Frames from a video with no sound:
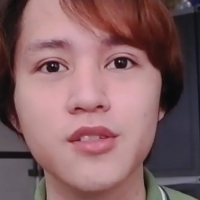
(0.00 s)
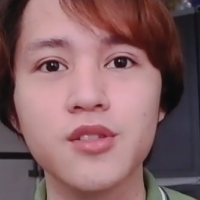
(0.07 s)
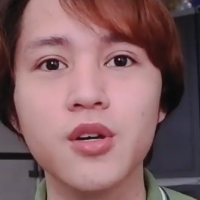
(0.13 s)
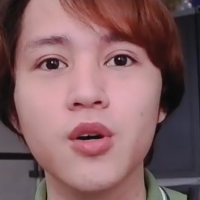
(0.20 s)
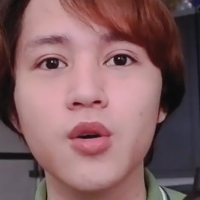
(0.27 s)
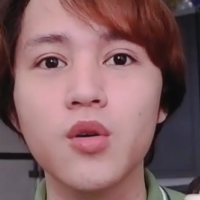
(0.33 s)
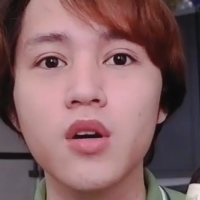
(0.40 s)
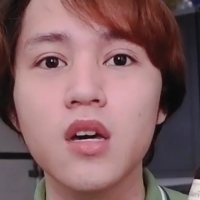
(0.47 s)

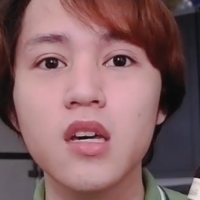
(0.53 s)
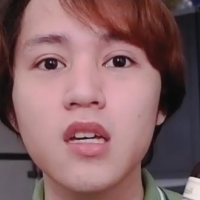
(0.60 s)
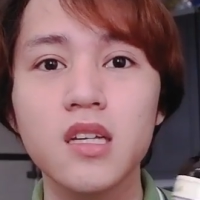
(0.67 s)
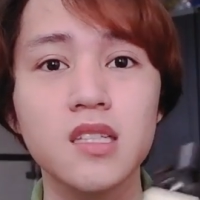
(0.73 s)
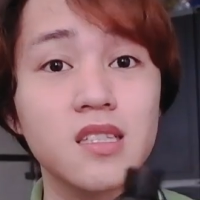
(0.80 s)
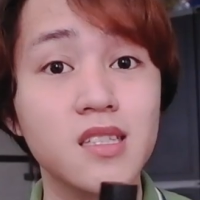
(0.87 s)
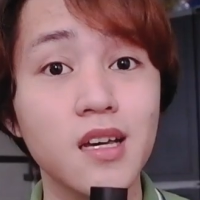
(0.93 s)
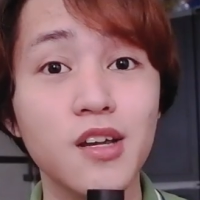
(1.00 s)
So
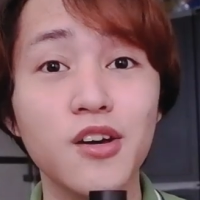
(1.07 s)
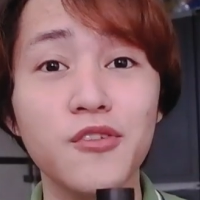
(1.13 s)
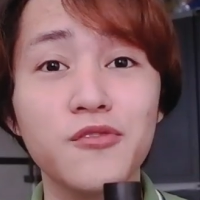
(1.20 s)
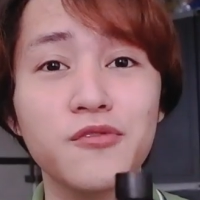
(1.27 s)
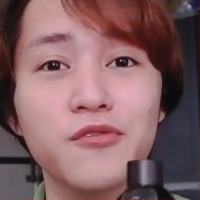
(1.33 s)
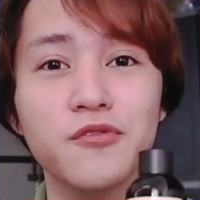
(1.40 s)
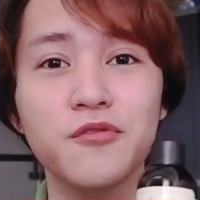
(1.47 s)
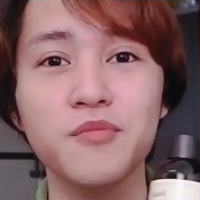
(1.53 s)
instead
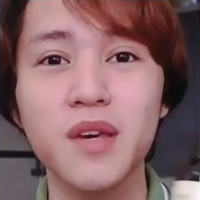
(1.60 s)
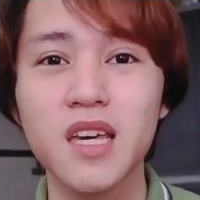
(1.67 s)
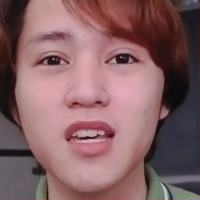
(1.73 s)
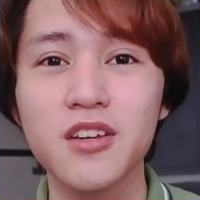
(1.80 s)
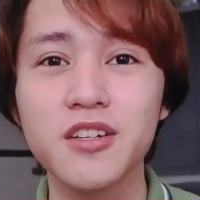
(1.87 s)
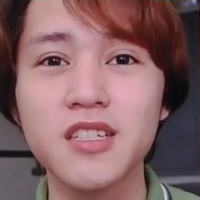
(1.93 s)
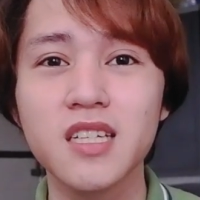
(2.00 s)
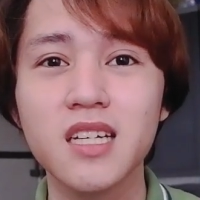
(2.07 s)
of
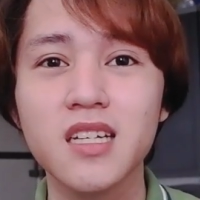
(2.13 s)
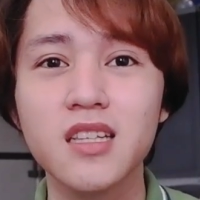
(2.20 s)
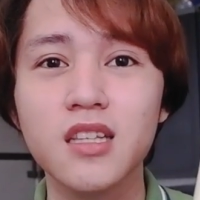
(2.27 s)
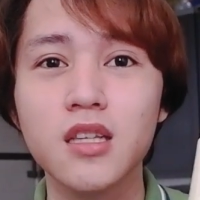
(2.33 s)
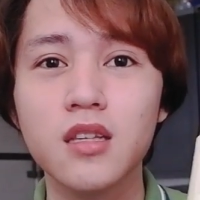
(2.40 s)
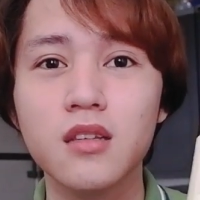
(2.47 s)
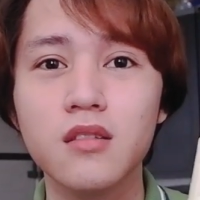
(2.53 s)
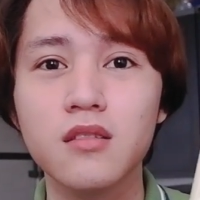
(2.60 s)
making your skin
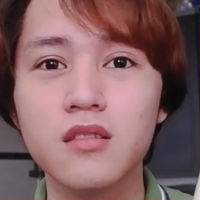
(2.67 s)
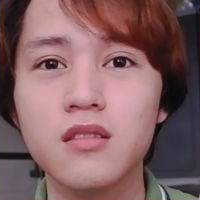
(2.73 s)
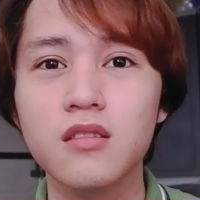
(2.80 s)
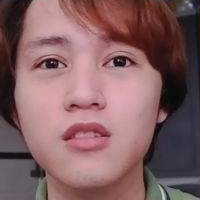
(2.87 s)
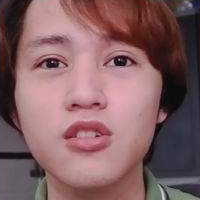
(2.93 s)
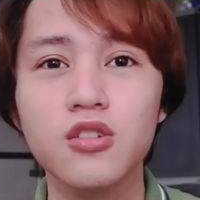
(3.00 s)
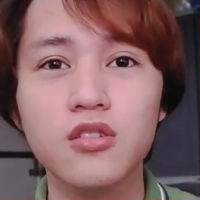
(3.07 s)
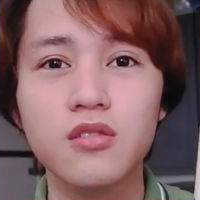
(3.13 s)

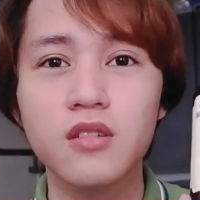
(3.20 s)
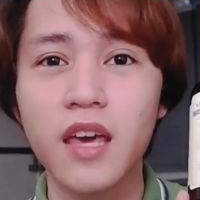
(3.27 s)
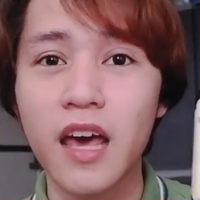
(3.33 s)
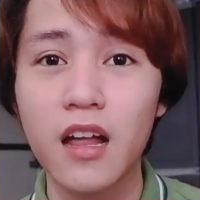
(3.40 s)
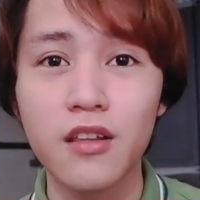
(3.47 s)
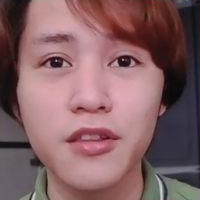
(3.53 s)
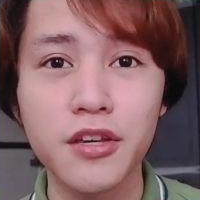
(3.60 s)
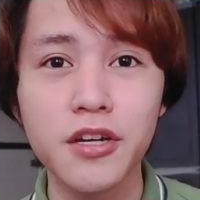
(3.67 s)
look
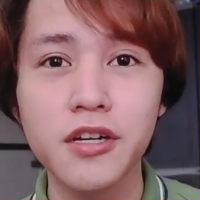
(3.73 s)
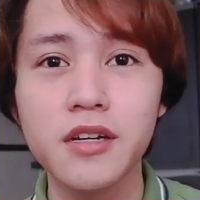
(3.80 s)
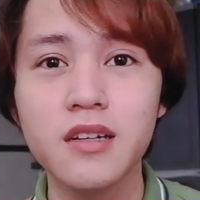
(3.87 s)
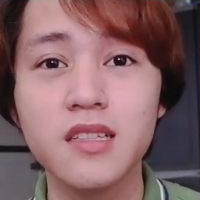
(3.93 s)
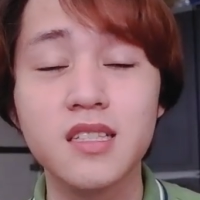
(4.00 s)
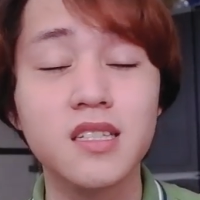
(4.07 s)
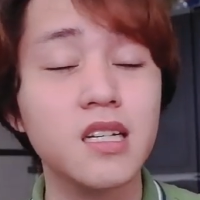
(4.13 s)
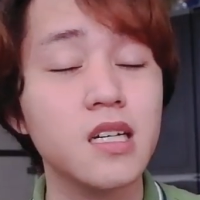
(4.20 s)
healthier,
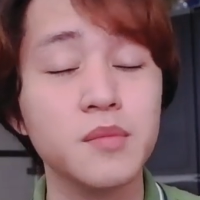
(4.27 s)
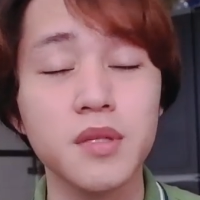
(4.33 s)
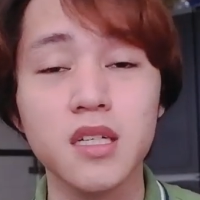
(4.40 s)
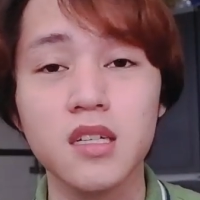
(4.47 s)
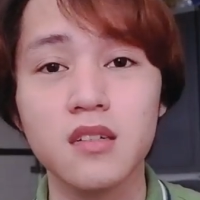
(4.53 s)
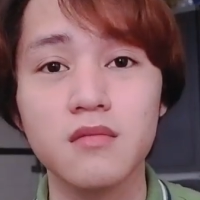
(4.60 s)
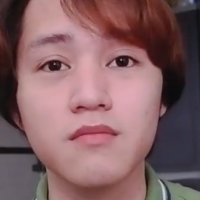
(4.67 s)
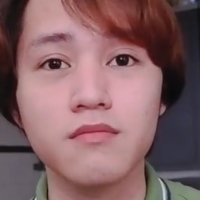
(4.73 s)
it's going to
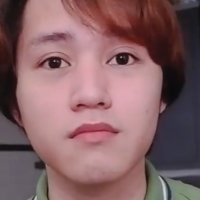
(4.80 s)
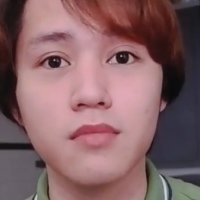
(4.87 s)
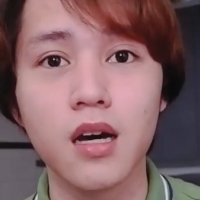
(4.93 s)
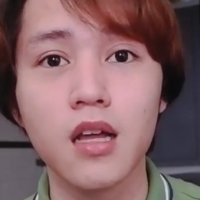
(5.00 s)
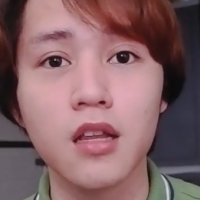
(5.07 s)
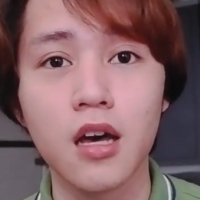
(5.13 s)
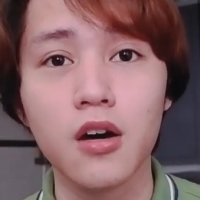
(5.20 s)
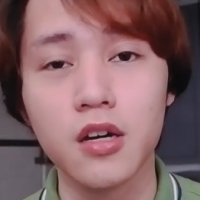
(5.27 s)
be
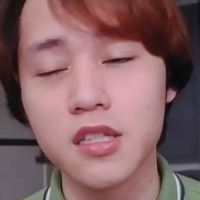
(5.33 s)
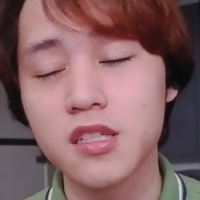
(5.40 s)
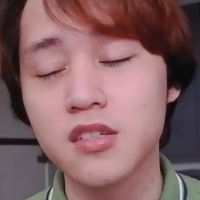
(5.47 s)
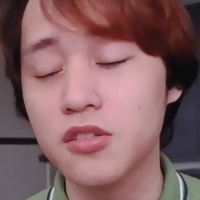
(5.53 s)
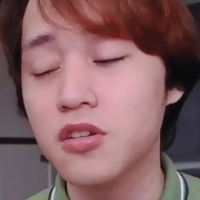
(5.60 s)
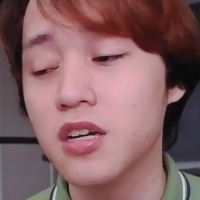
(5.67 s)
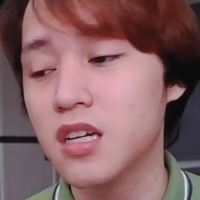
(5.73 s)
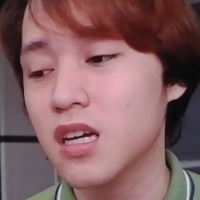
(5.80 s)
a lot.
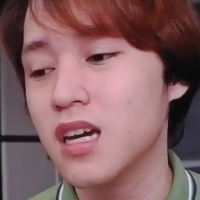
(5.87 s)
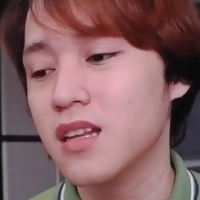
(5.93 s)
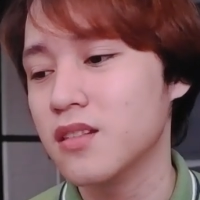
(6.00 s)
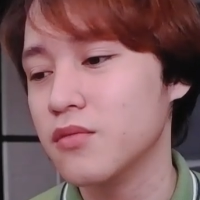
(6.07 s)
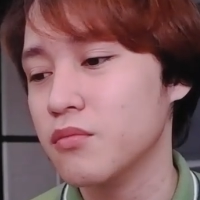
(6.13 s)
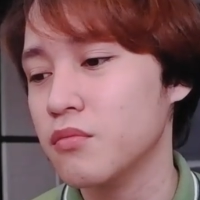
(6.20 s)
You're going to get